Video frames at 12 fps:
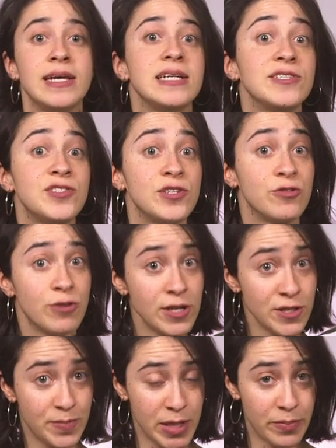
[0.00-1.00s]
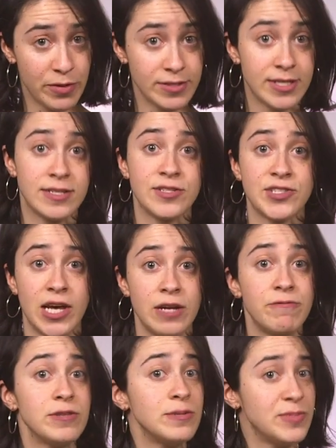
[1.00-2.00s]
is to trust people to decide
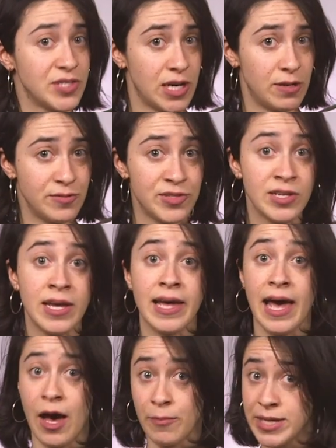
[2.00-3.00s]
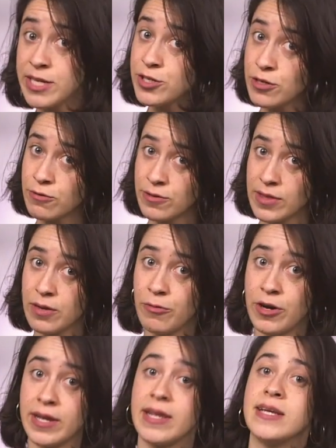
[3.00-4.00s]
for themselves how many children they
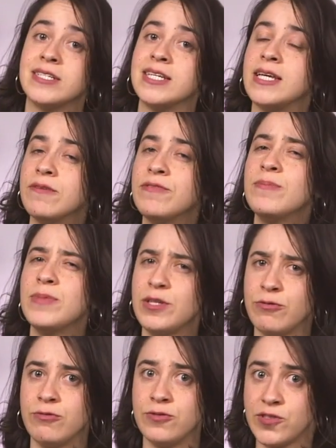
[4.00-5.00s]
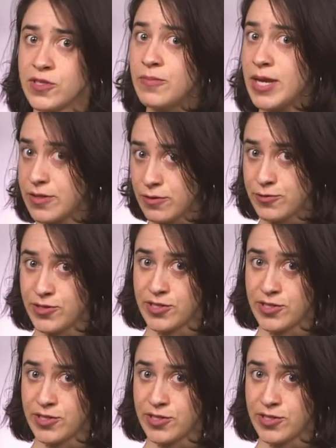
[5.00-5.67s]
want and to give them the tools to make those